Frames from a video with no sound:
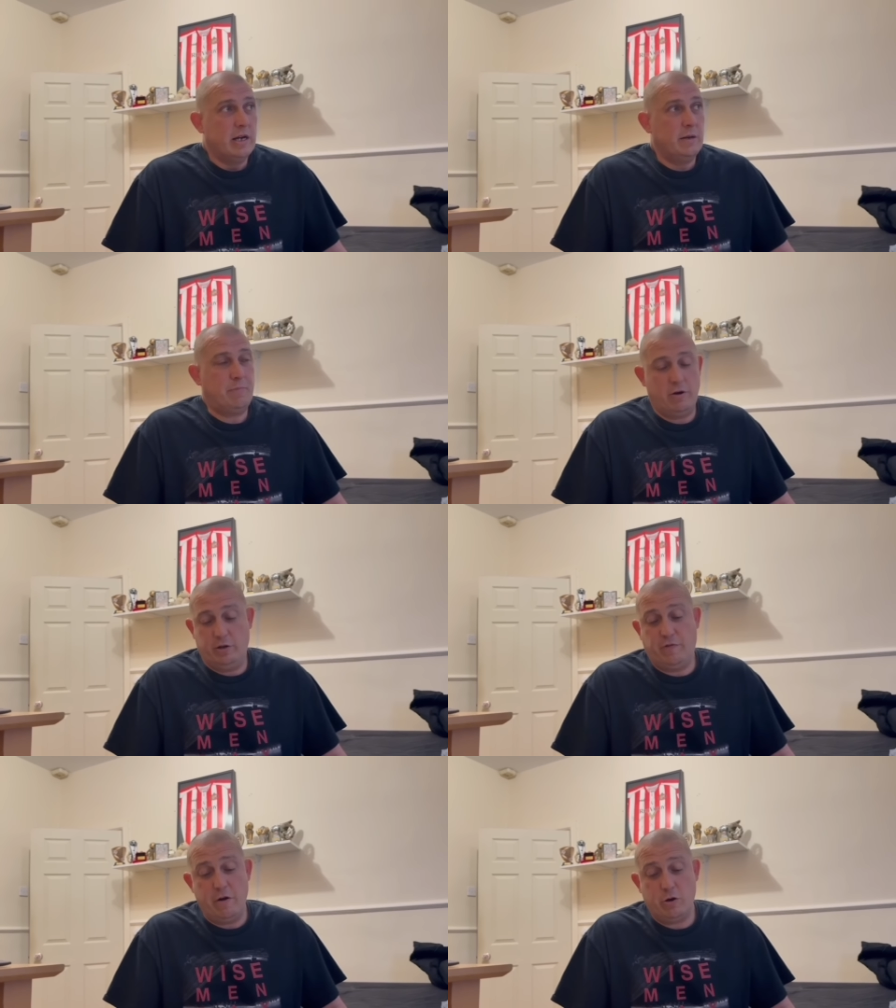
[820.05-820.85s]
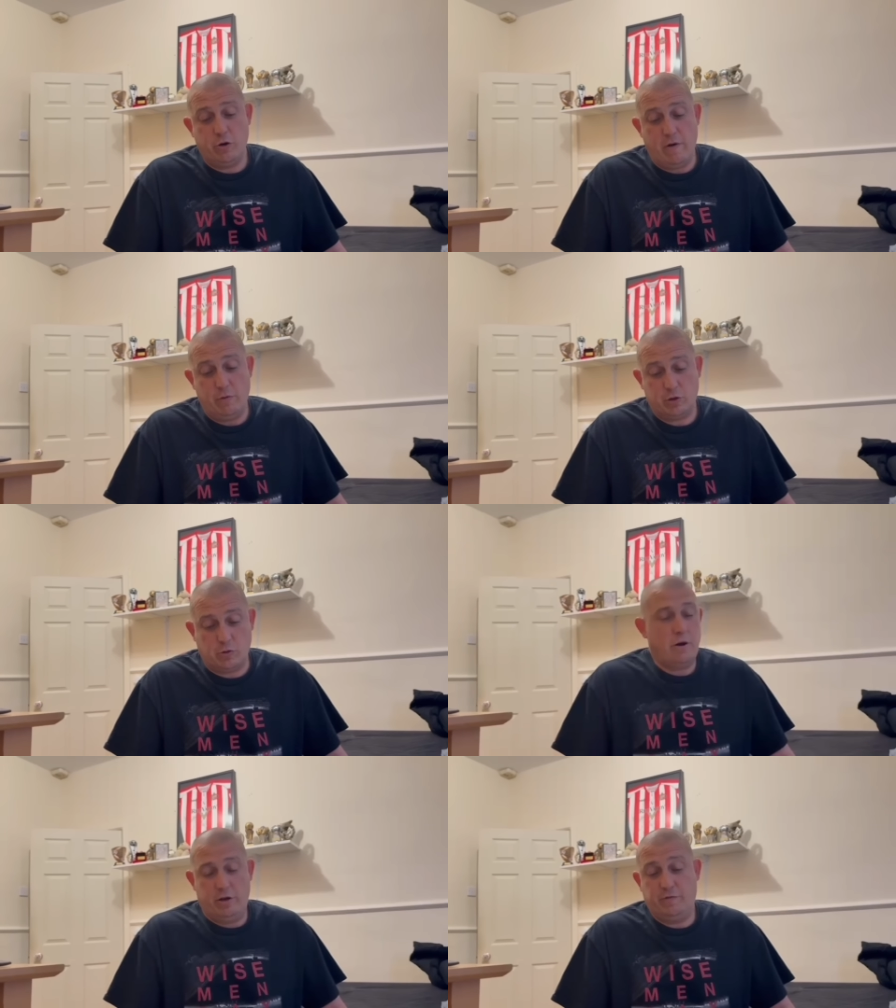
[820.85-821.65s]
Apparently, he's very good around the
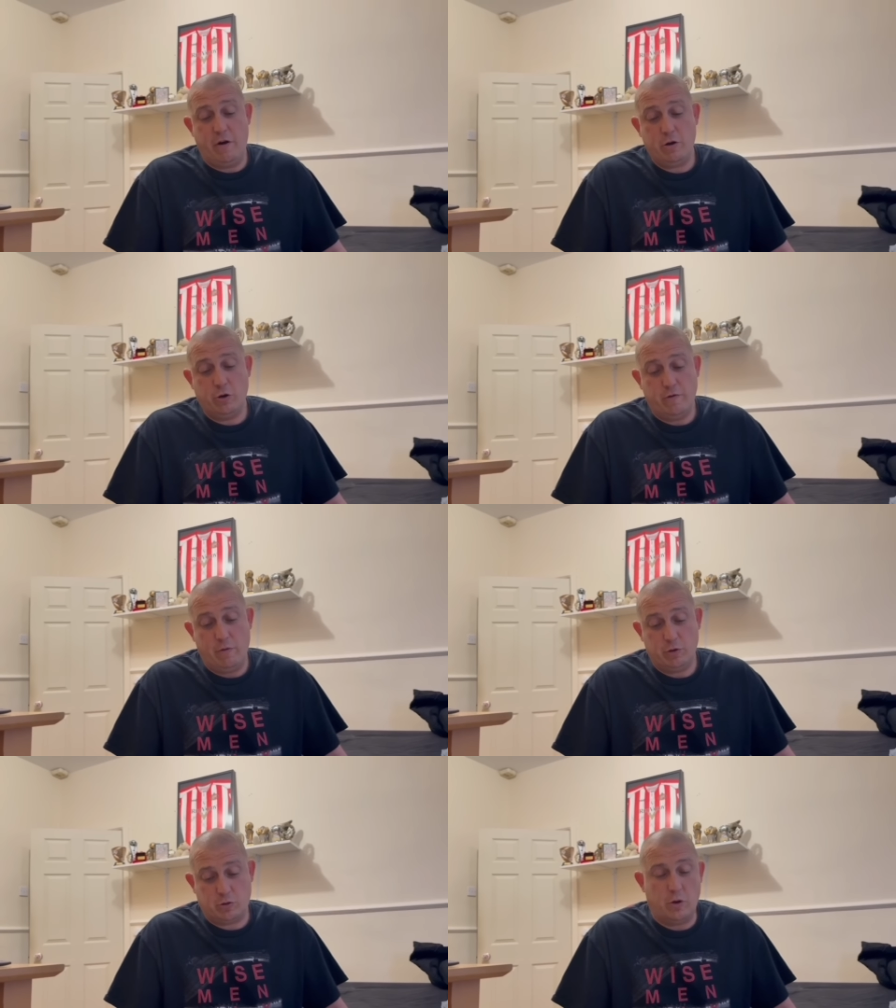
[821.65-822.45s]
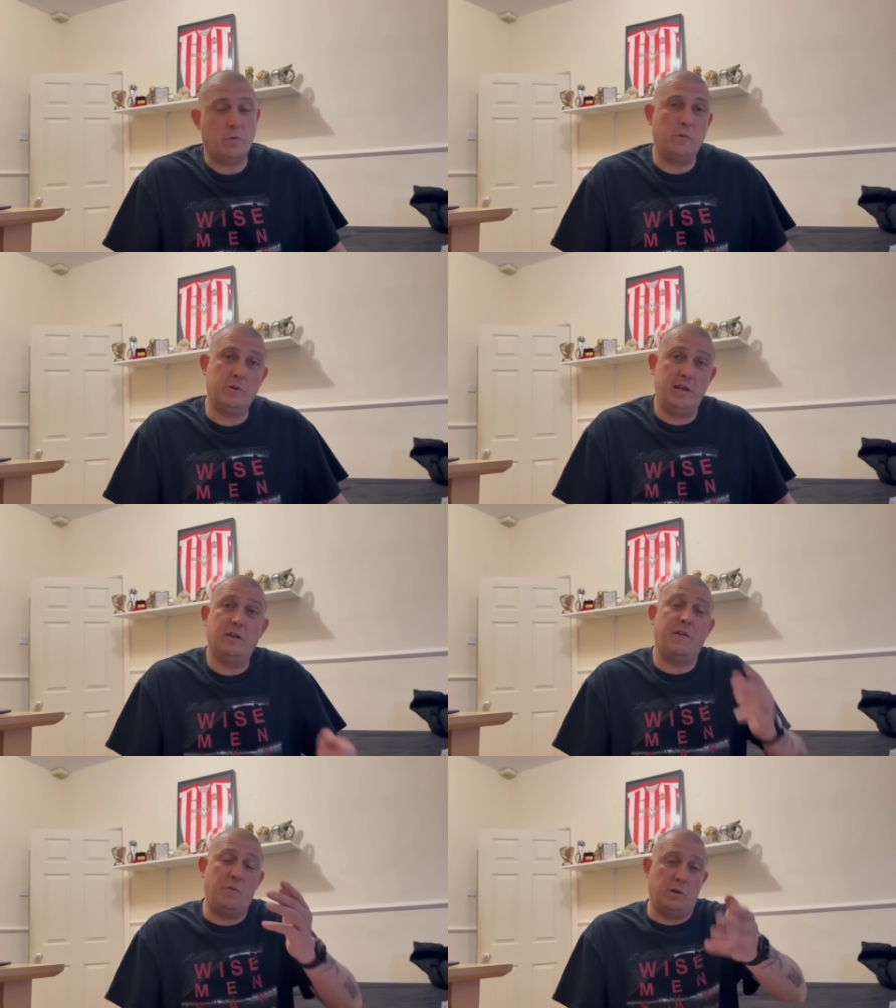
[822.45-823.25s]
squad. Well,
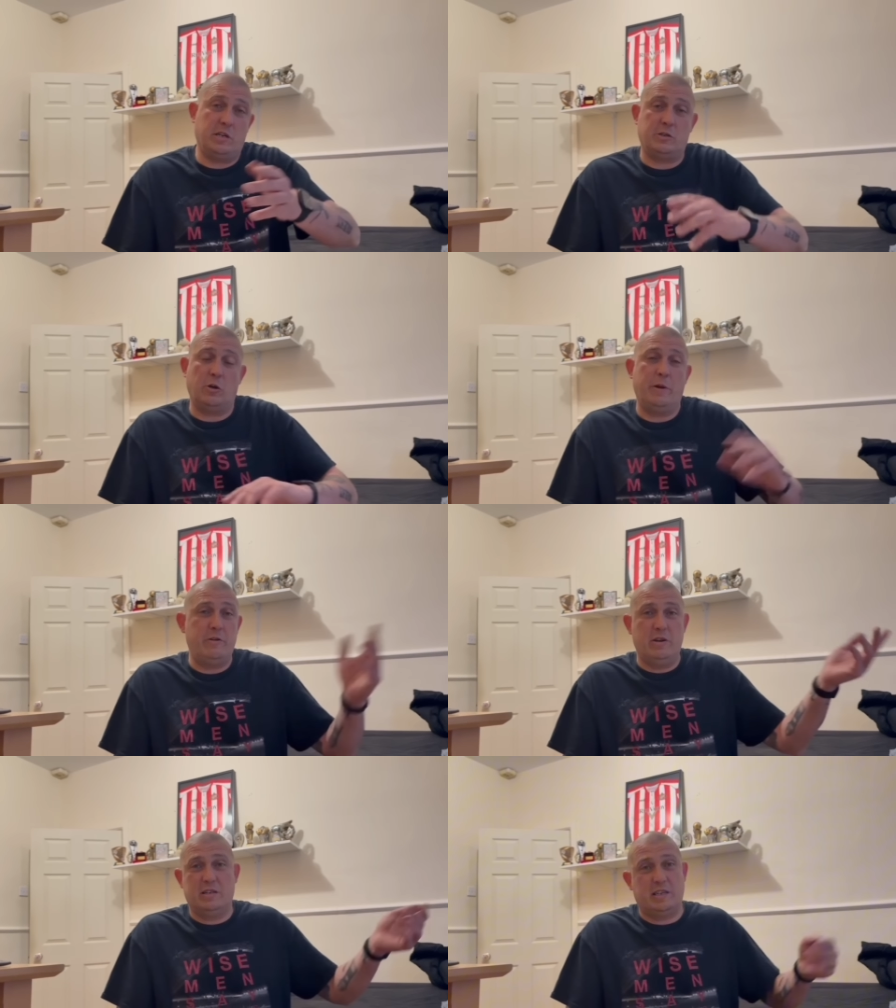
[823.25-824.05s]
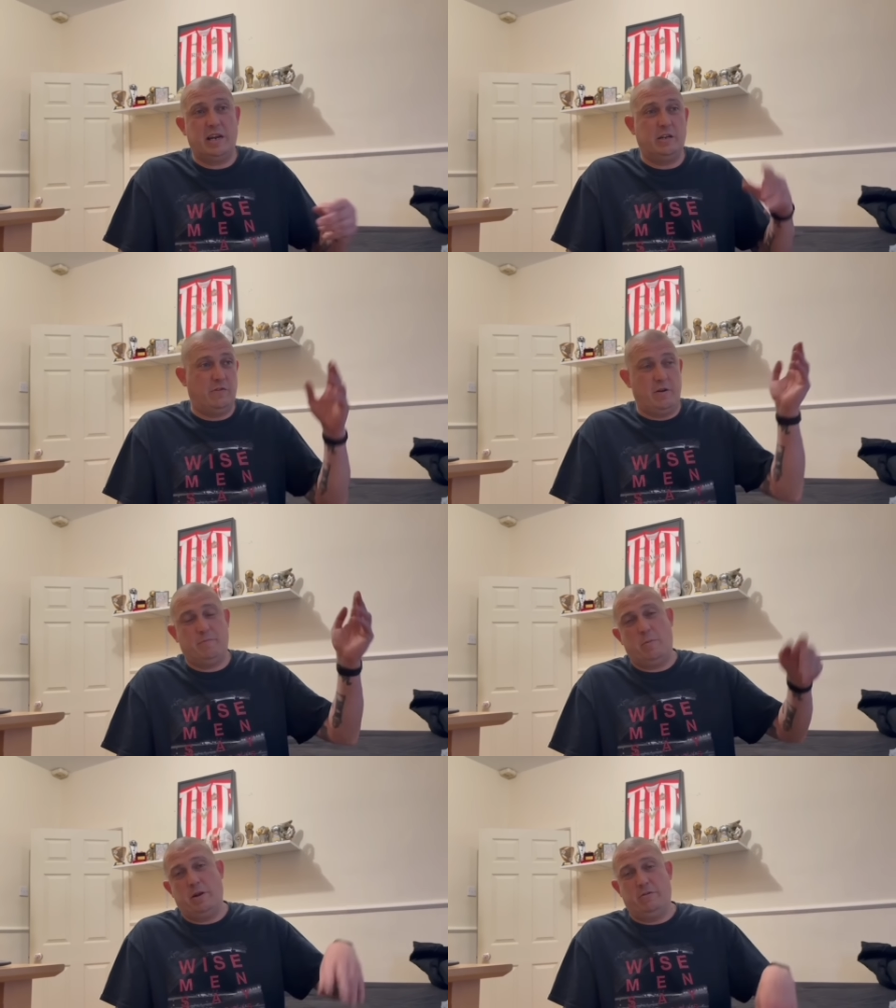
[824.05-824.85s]
if you watch that documentary, you'll see he's very
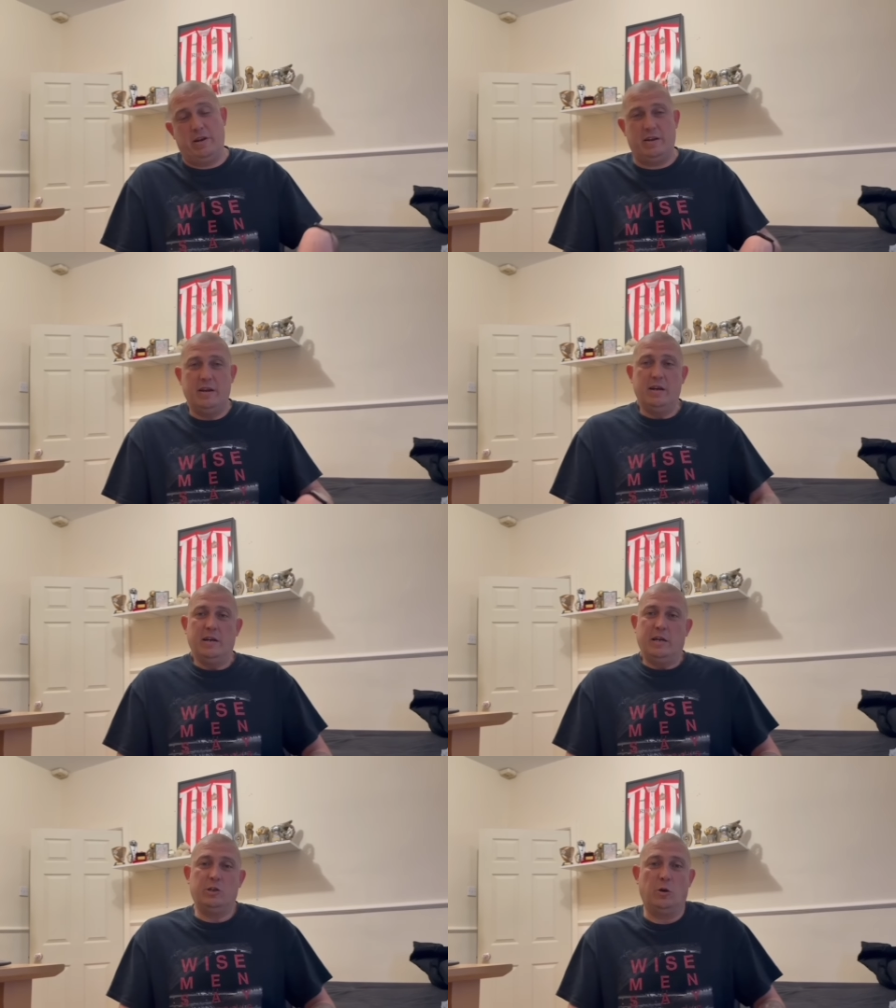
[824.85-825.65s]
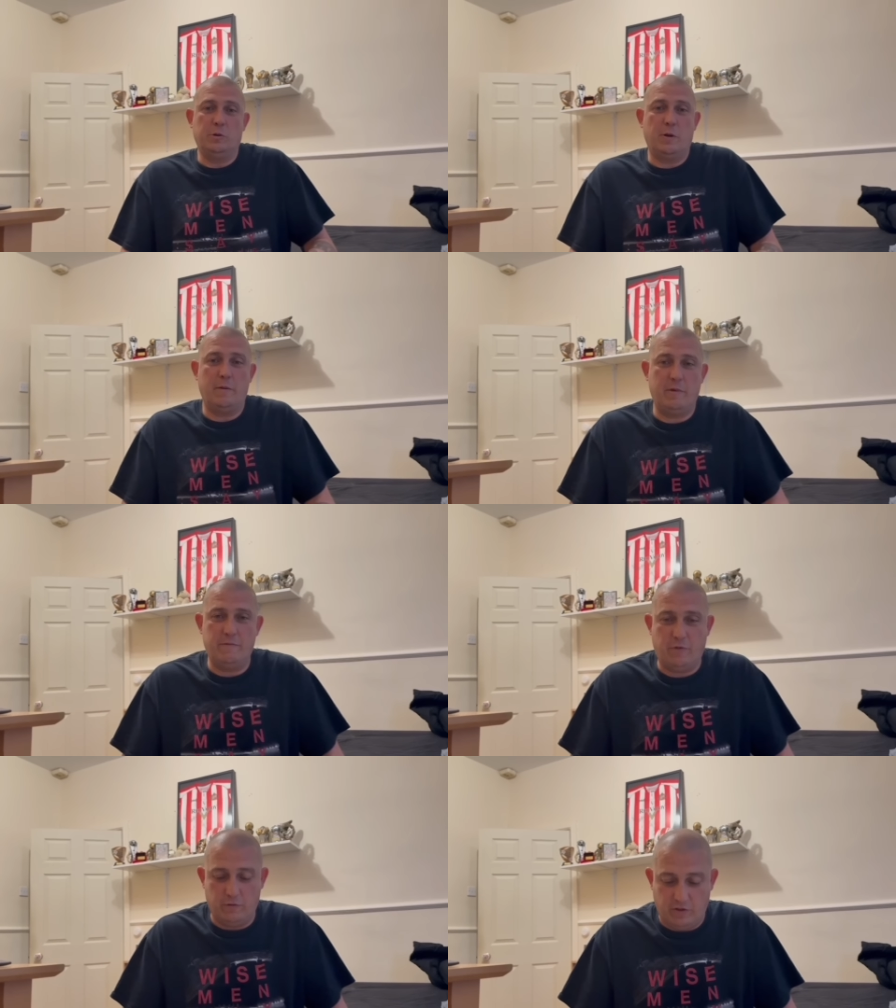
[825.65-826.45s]
popular and he's always very
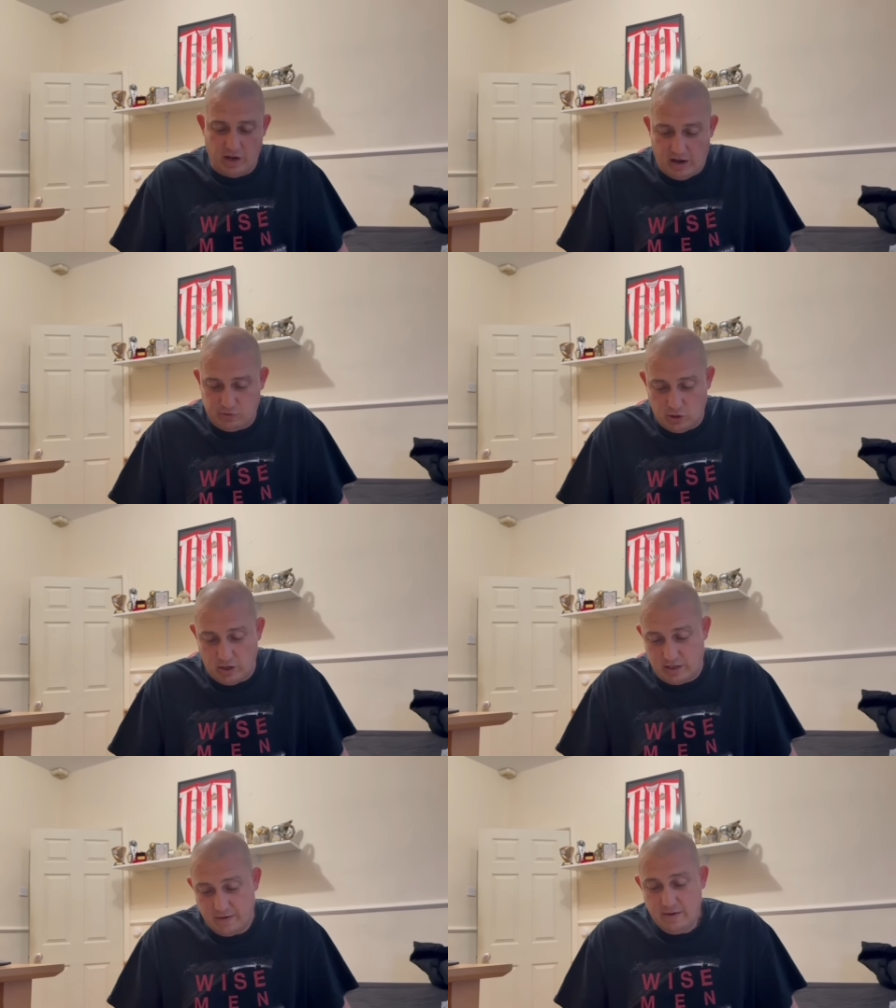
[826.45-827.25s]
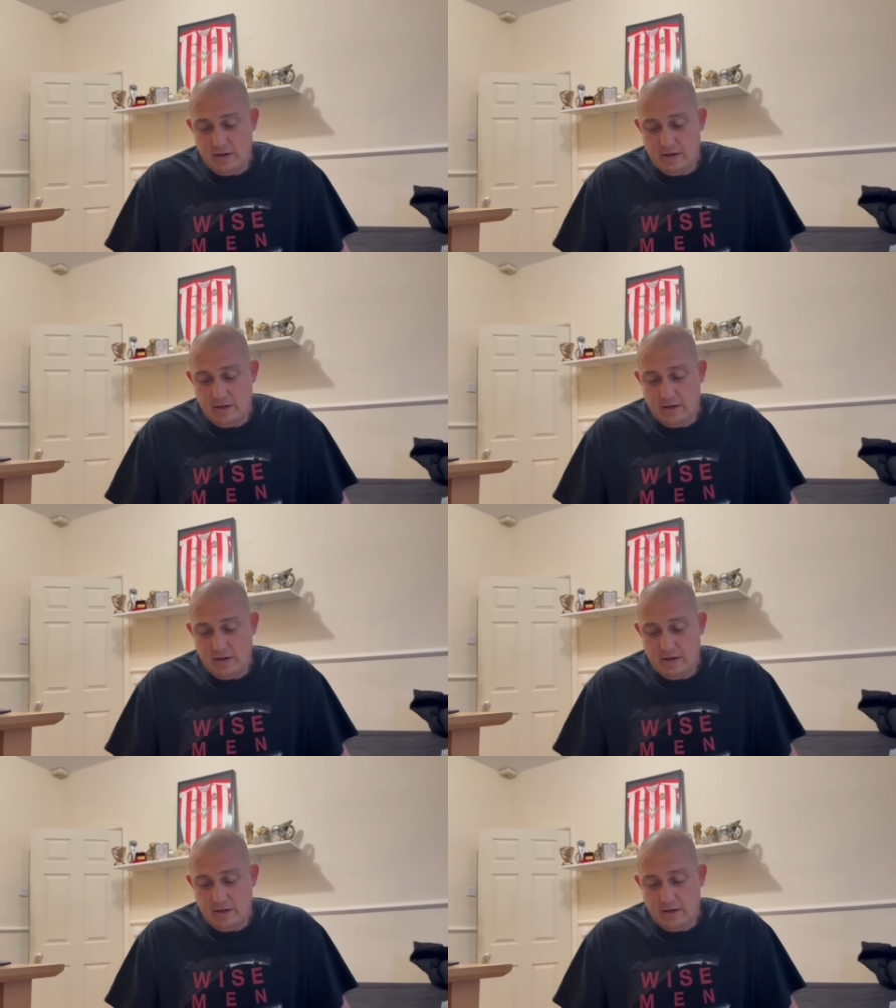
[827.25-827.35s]
involved in the laughs and all that.